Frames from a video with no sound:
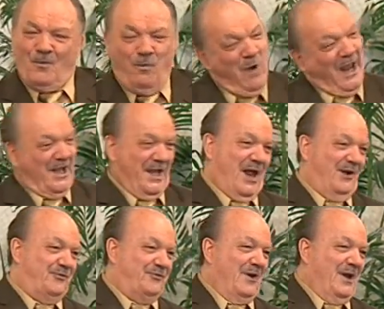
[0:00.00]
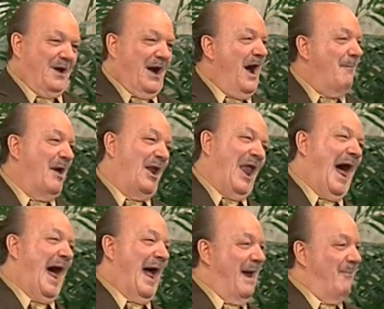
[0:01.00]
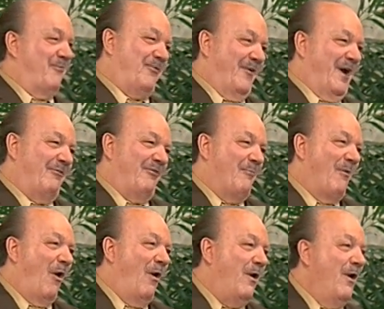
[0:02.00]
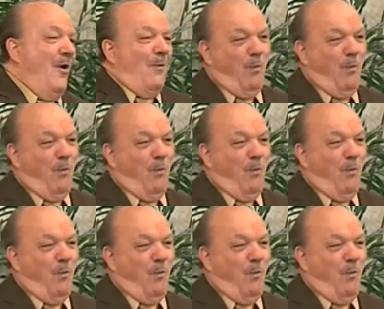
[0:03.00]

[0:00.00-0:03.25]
Witness I'm alive forevermore.